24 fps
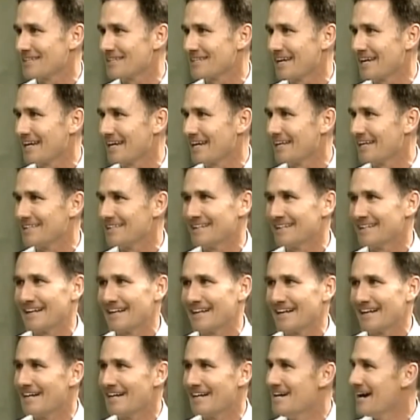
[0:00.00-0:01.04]
And
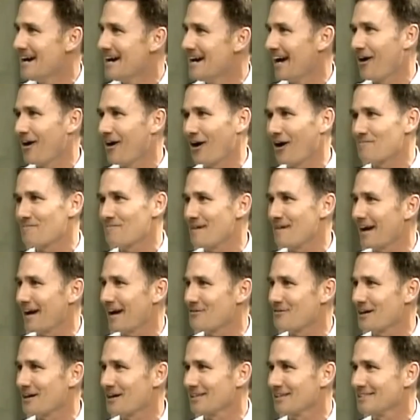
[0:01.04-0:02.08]
I harked back
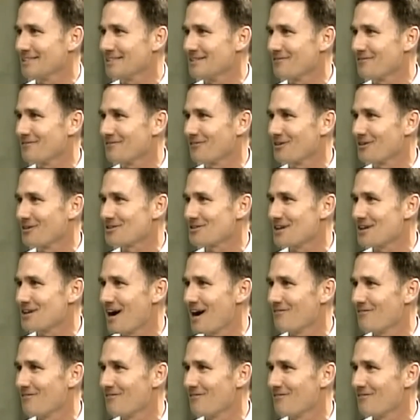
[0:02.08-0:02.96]
quickly to the first novel,